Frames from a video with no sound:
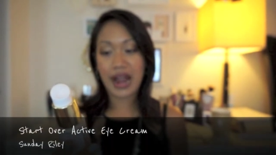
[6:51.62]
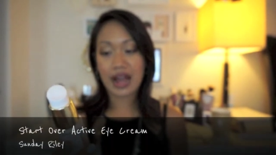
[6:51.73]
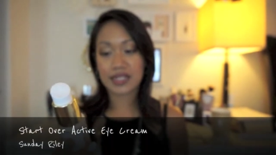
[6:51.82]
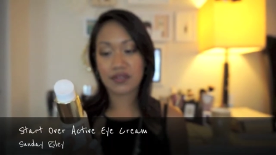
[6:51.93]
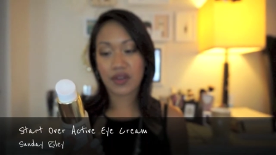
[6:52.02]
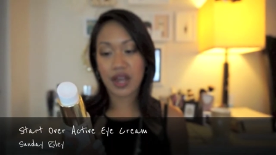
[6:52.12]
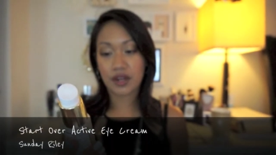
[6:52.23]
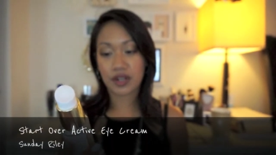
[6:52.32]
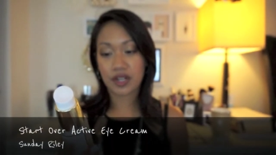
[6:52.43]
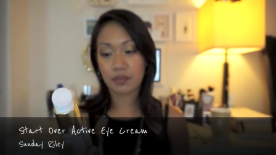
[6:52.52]
Active Eye
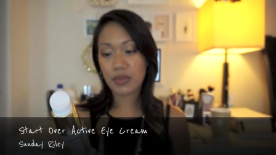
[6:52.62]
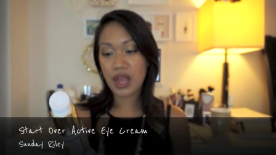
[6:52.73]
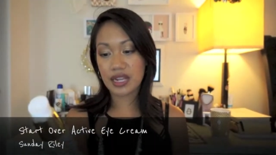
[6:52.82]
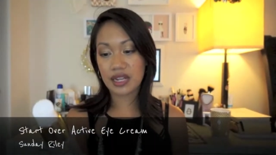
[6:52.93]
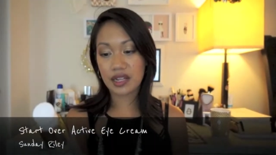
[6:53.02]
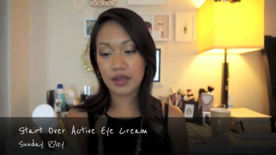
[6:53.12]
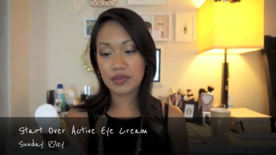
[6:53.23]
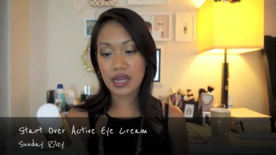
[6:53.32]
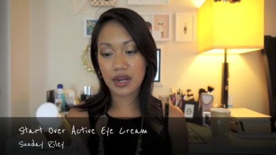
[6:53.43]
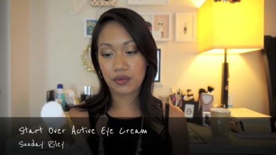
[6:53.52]
Cream. It
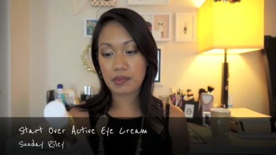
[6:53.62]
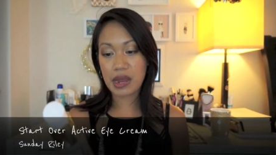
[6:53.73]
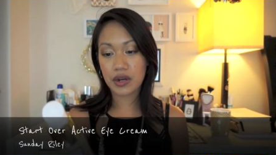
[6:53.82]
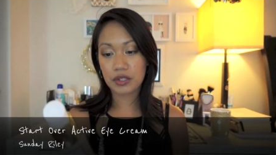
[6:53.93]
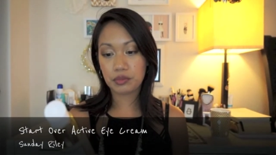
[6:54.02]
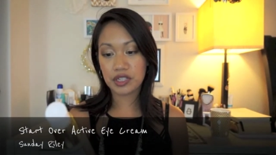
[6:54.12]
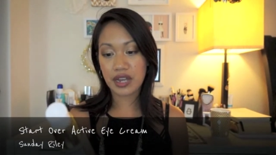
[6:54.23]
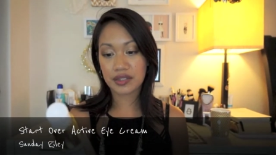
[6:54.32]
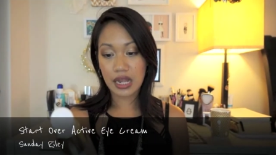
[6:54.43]
claims that it repairs, protects,